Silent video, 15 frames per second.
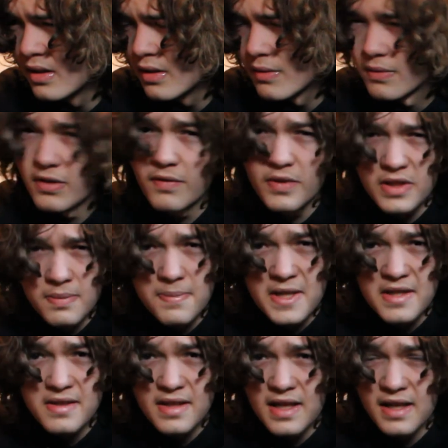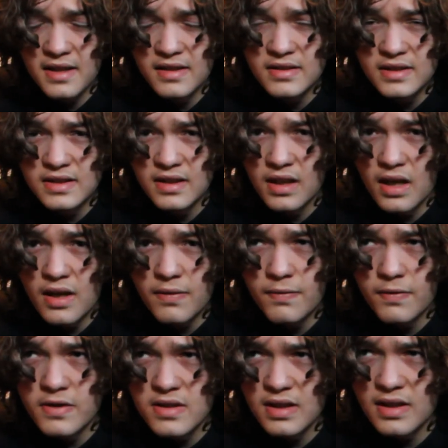one of its big things in
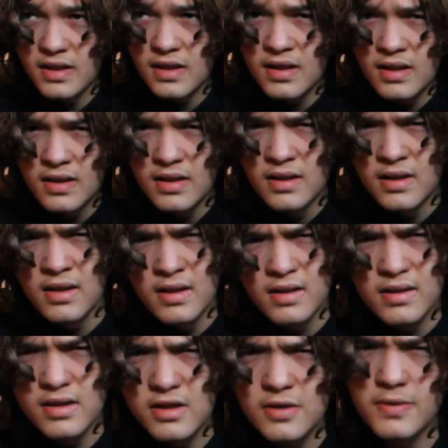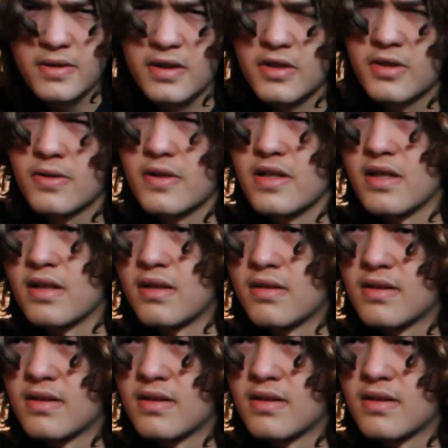life is like to chew at the tree.